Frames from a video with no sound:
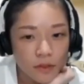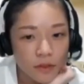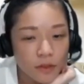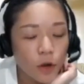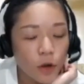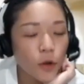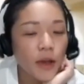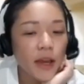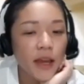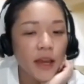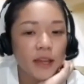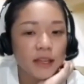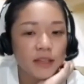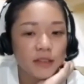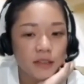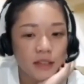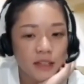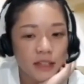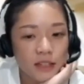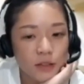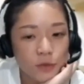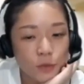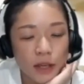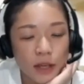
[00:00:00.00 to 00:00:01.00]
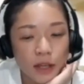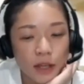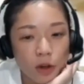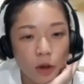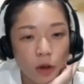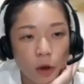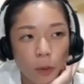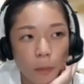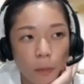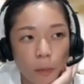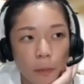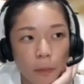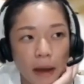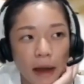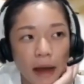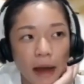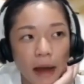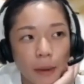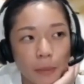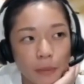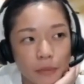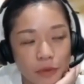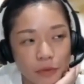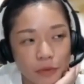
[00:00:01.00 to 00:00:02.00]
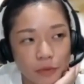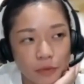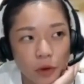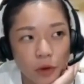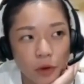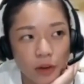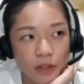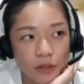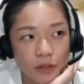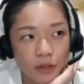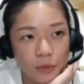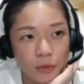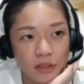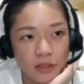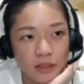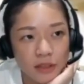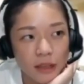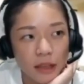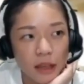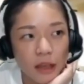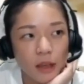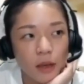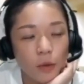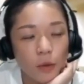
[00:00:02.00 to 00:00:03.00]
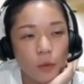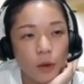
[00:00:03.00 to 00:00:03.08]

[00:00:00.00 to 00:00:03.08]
Okay, so that's what your mom's voice would say.